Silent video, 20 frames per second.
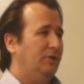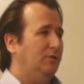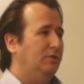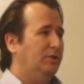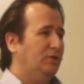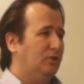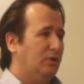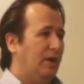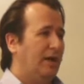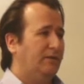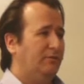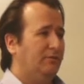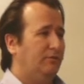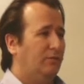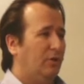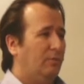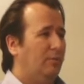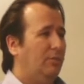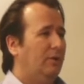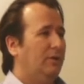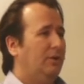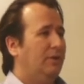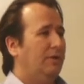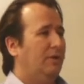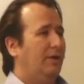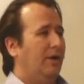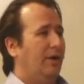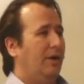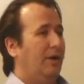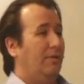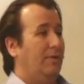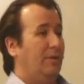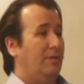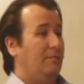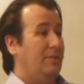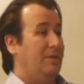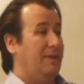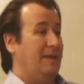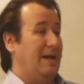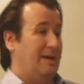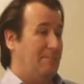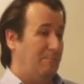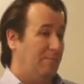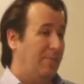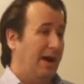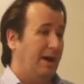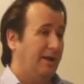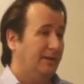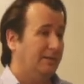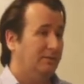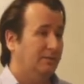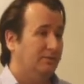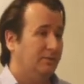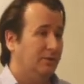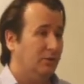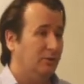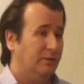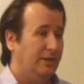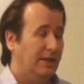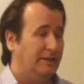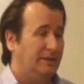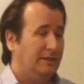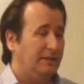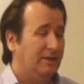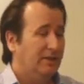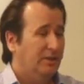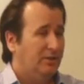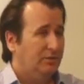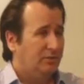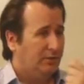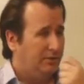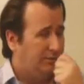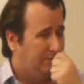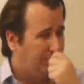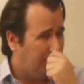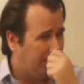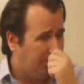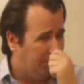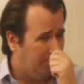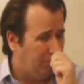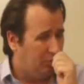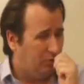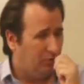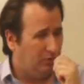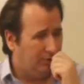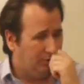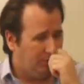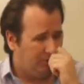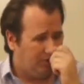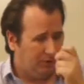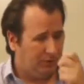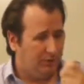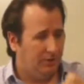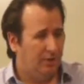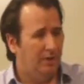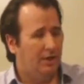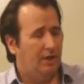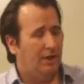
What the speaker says: you detract from the impact that you're getting. So it's very important to